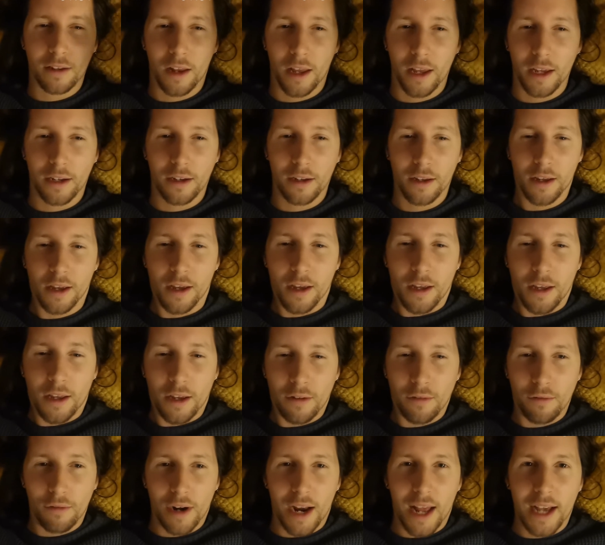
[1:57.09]
like
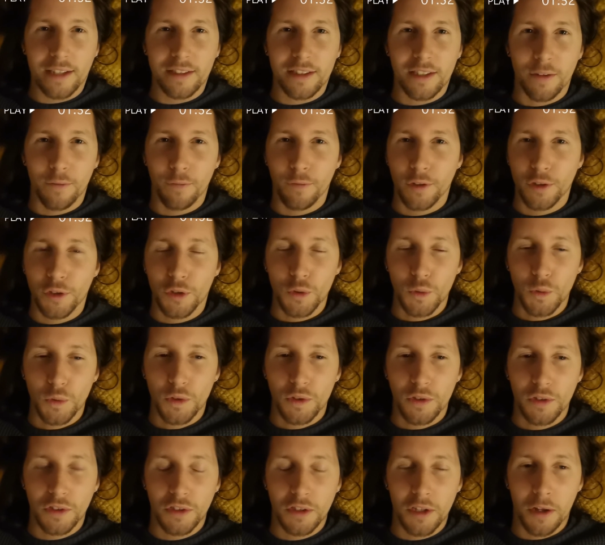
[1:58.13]
relaxing visuals
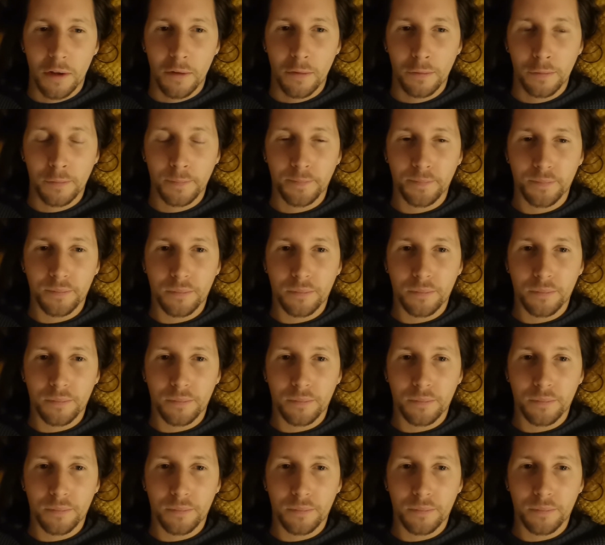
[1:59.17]
and stuff.